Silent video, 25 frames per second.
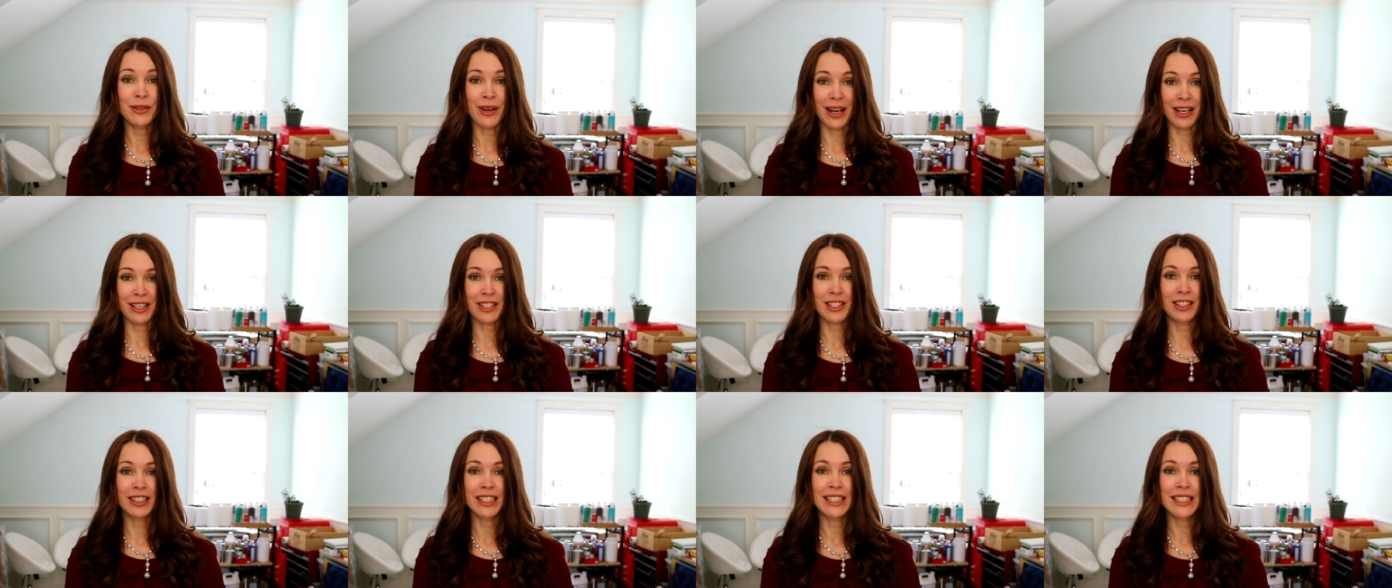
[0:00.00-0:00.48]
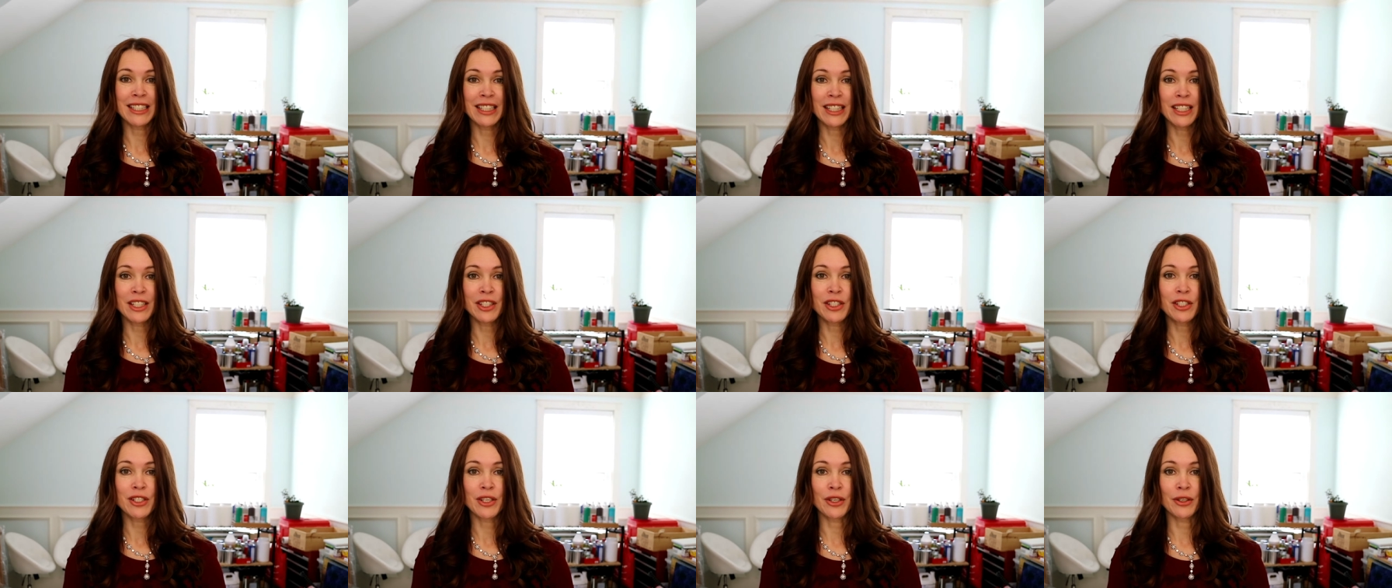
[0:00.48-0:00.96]
to actually
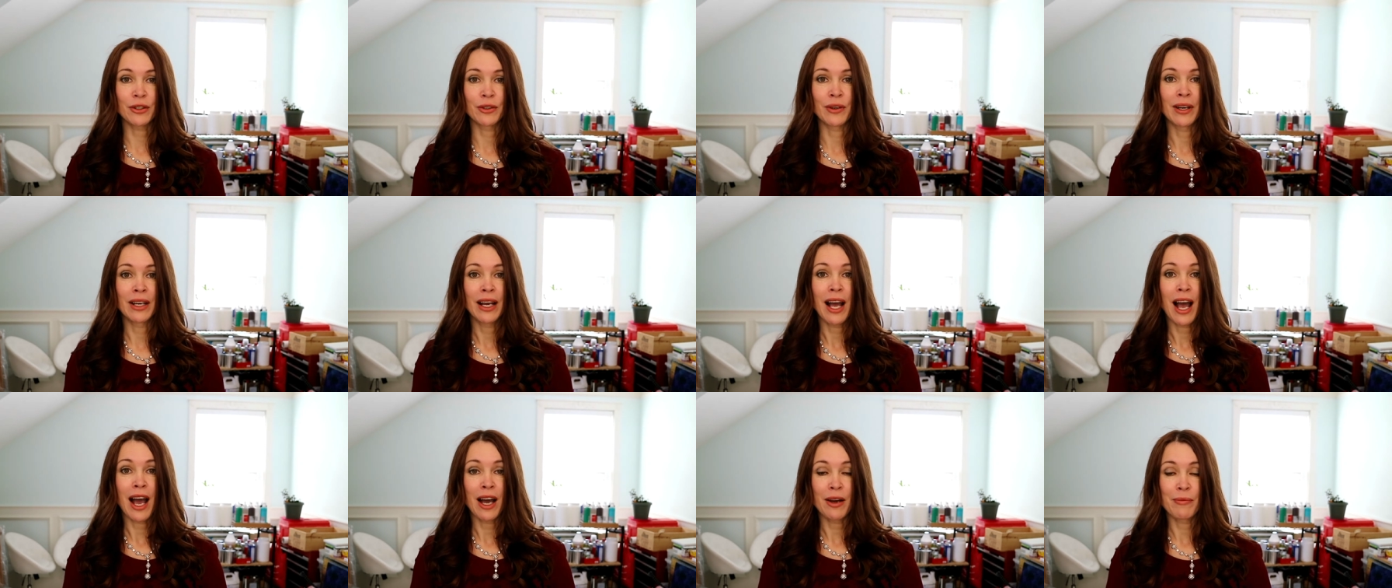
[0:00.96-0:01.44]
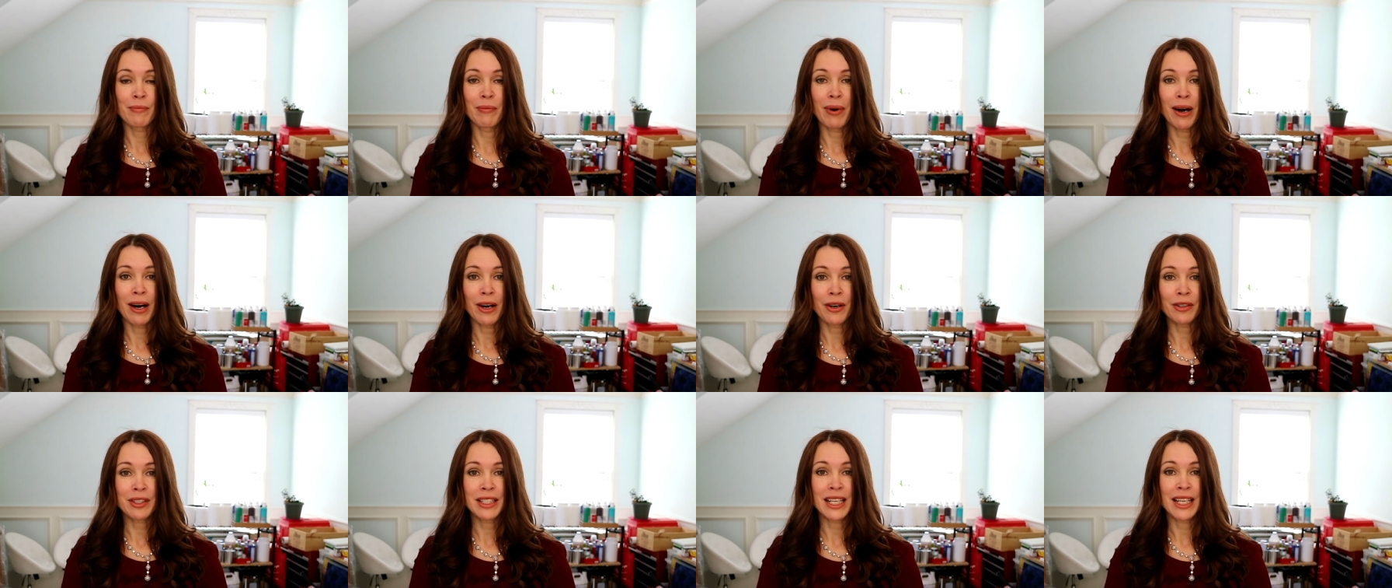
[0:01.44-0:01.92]
teach you
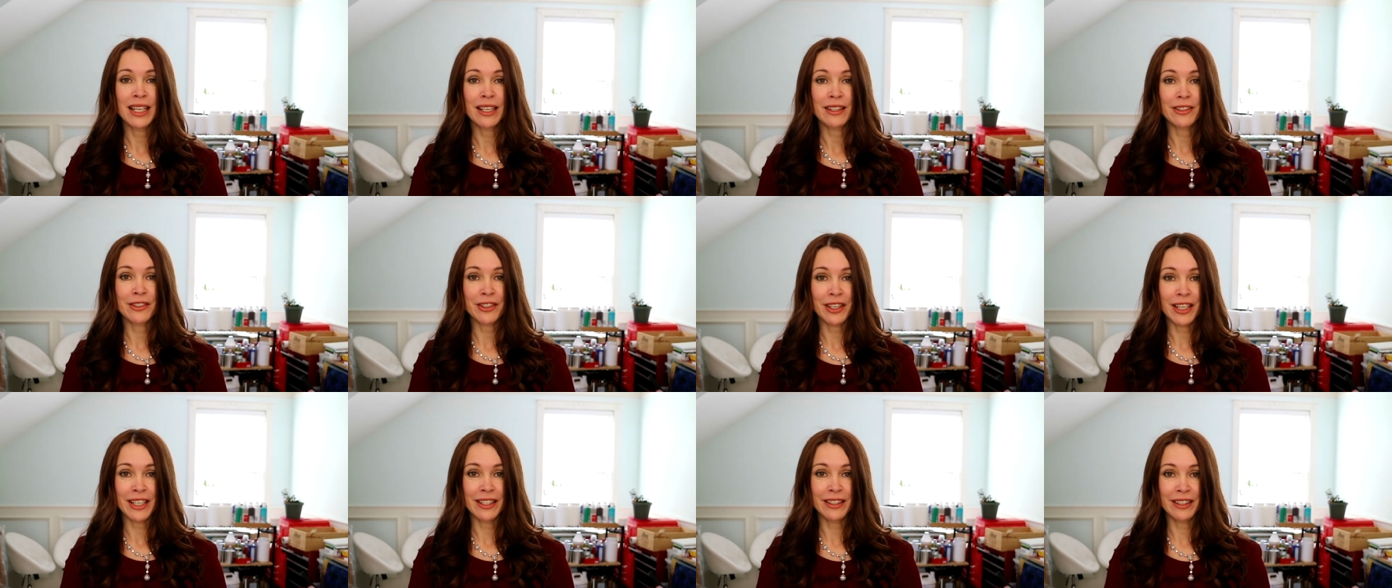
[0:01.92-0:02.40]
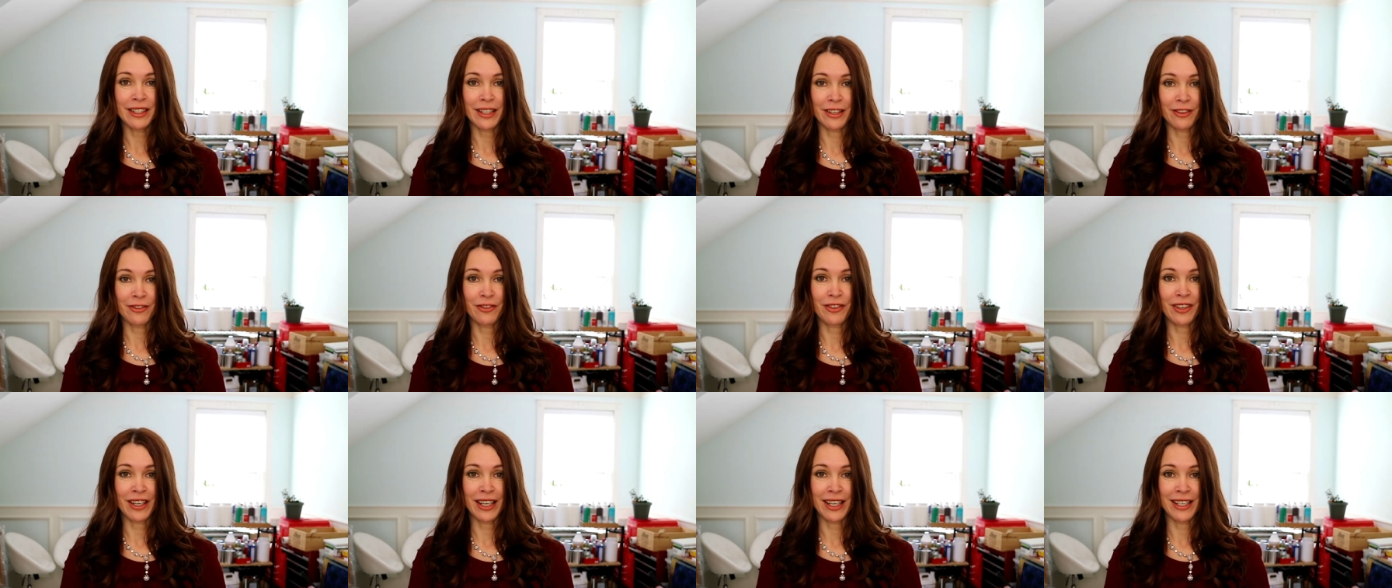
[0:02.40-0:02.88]
about
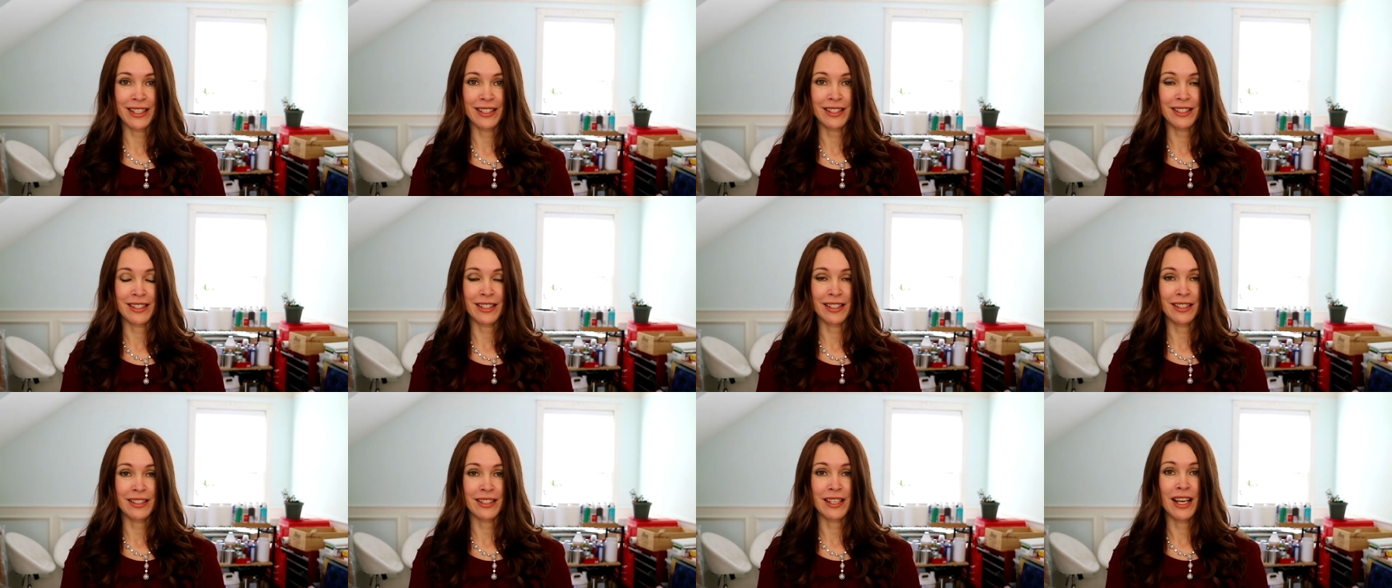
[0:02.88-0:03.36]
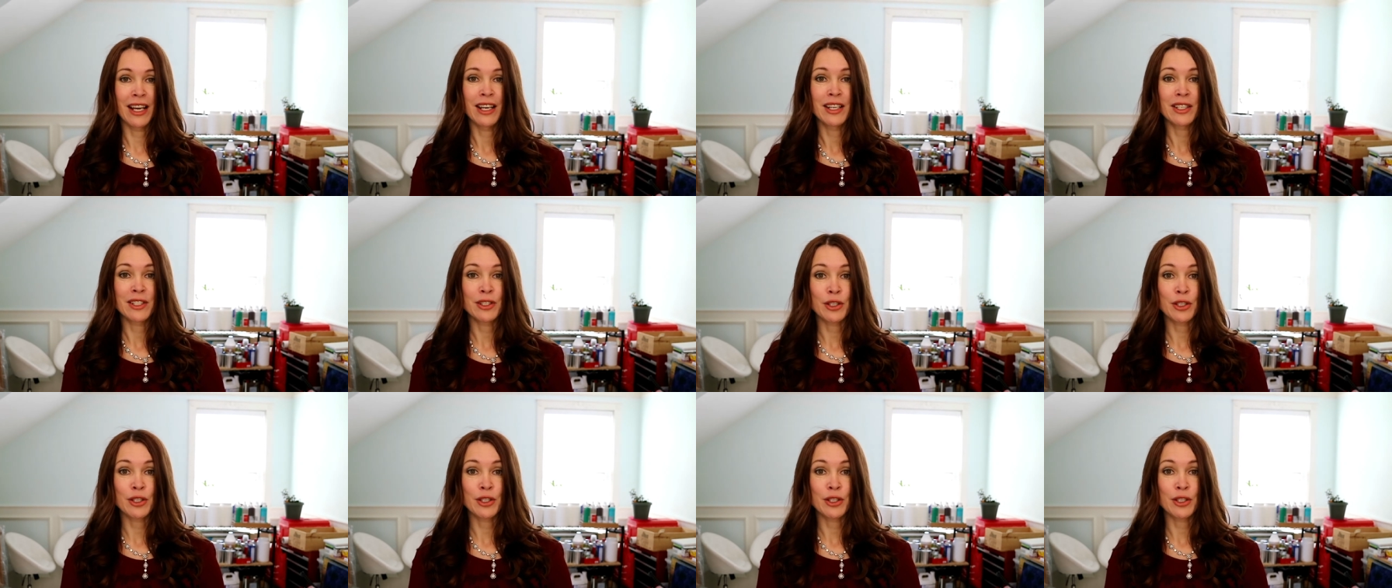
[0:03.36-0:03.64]
greeting phrases.